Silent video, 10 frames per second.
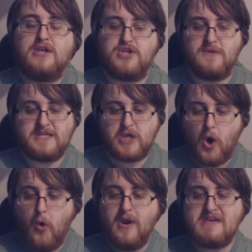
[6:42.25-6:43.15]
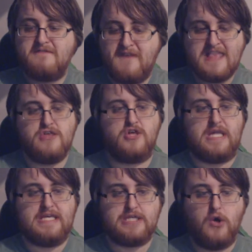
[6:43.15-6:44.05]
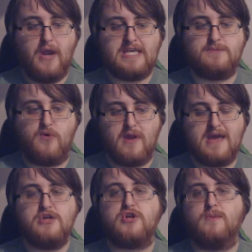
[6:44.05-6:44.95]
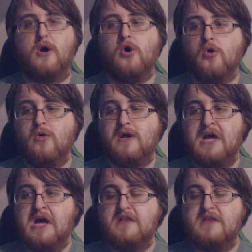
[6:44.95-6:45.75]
So this whole adventure, this whole exploration, the whole